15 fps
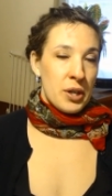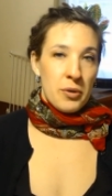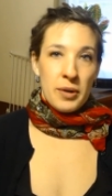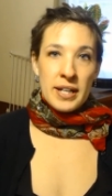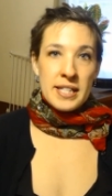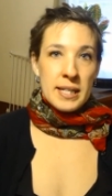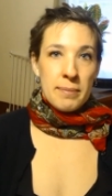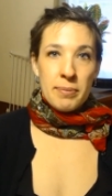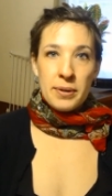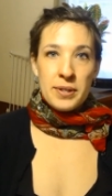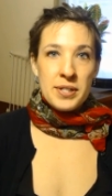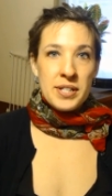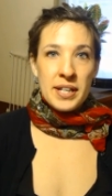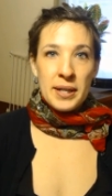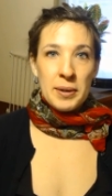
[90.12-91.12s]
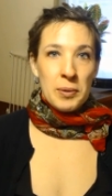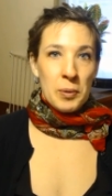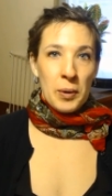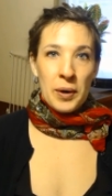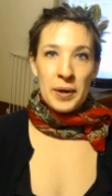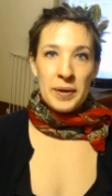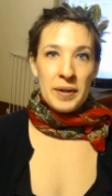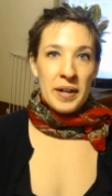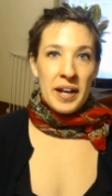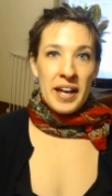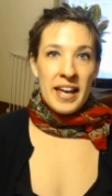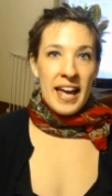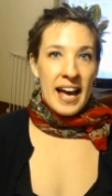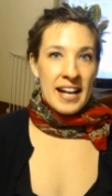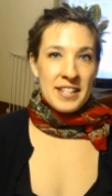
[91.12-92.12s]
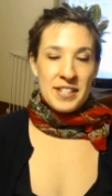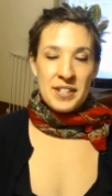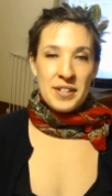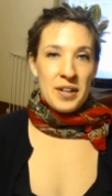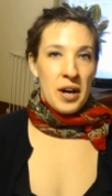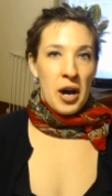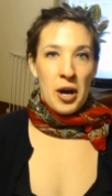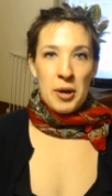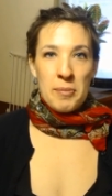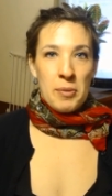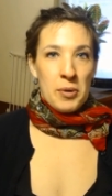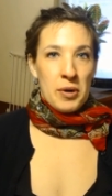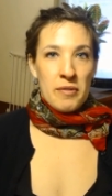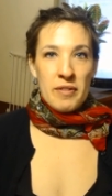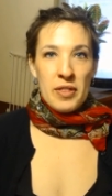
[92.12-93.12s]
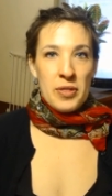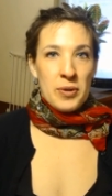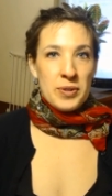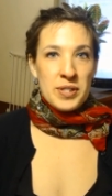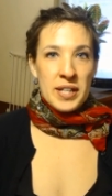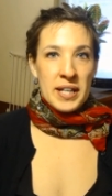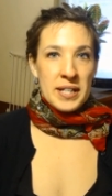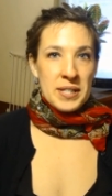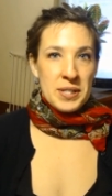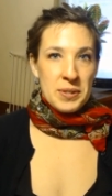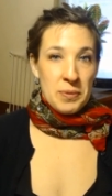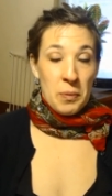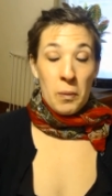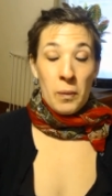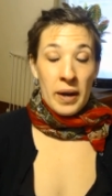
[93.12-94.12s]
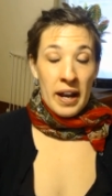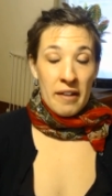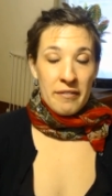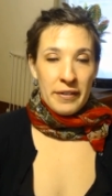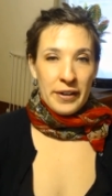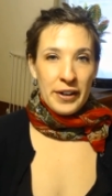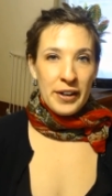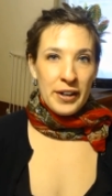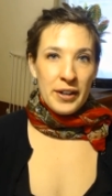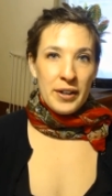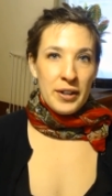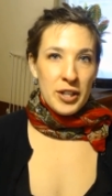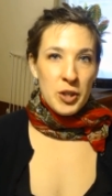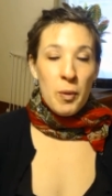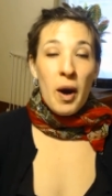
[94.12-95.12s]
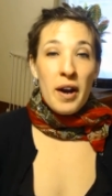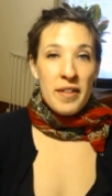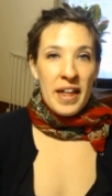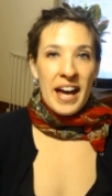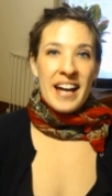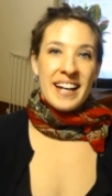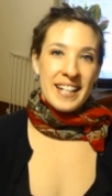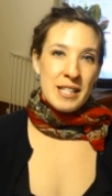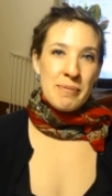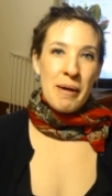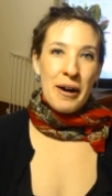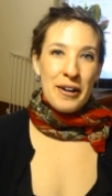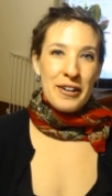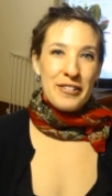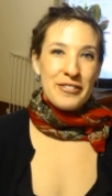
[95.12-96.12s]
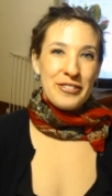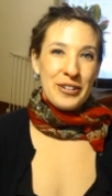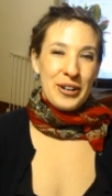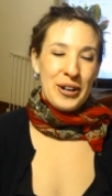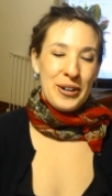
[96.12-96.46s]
crazy person or as an automotive enthusiast, whatever, you are that. It's part of